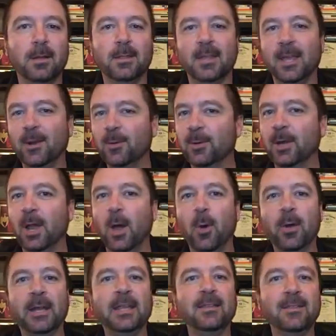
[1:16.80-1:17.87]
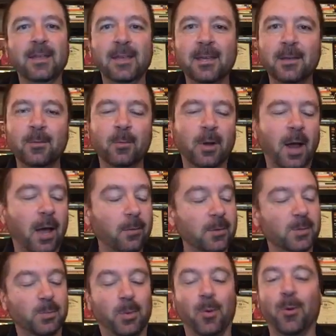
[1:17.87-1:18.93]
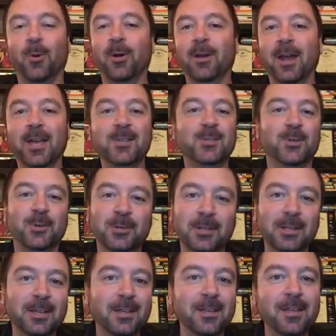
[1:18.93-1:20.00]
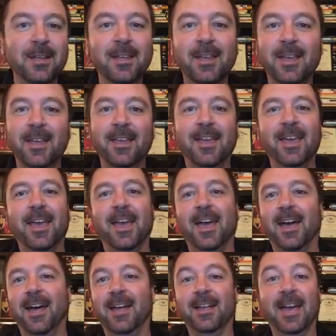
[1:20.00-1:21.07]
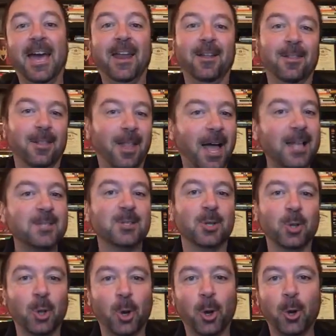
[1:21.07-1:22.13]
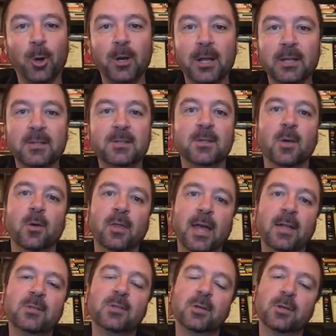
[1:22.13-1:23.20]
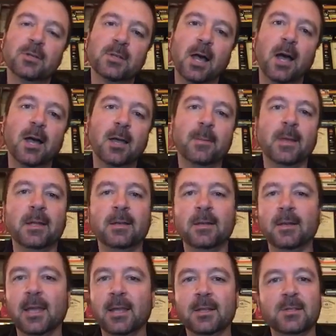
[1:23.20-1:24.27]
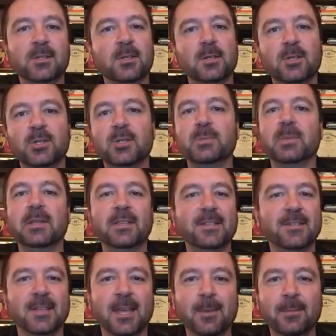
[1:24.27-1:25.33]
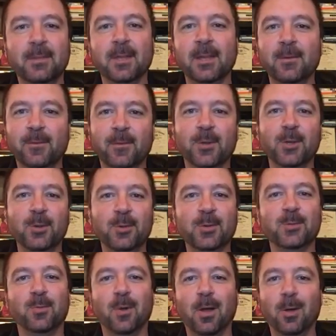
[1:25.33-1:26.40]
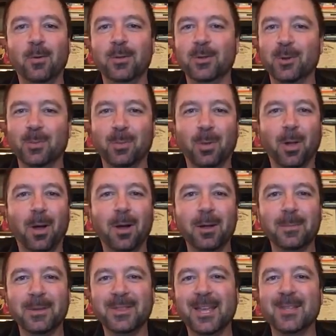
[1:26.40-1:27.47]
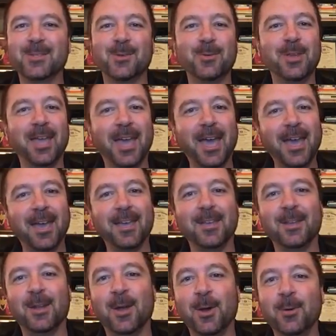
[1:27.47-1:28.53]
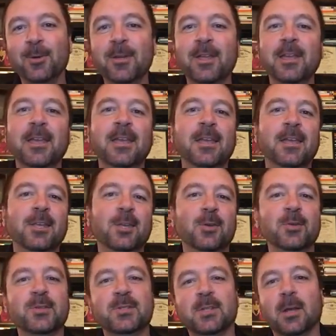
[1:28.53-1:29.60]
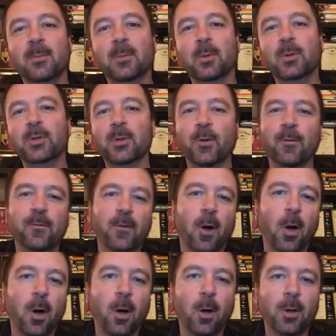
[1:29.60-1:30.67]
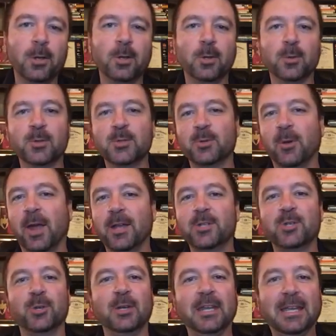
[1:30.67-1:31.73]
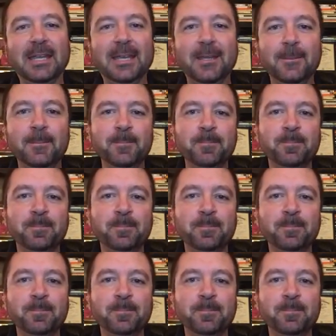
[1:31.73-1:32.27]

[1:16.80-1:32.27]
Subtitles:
they don't know anything. When I was born, I certainly had a lot to learn, and so that took time, and it's going to just be the same thing for you as well with your blog, but that's okay, you know. You'll stumble, you'll fall, you'll scratch your knee,